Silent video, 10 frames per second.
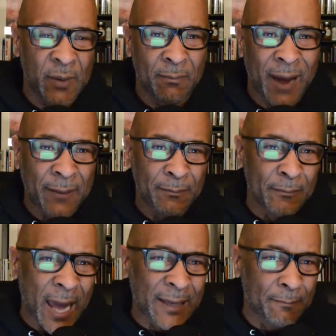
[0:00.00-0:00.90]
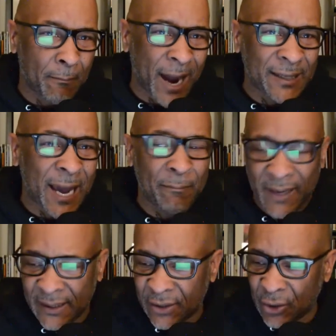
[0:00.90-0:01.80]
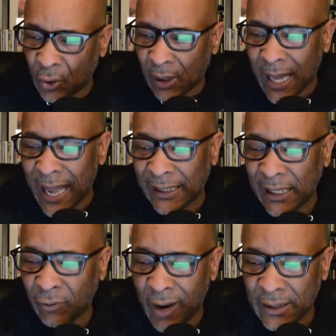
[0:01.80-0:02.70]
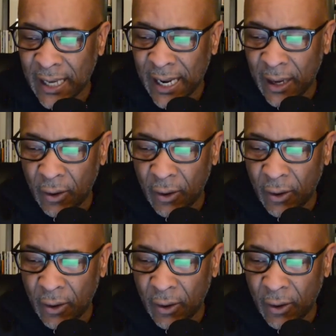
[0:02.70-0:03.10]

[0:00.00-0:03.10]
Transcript: might not be to your liking right now.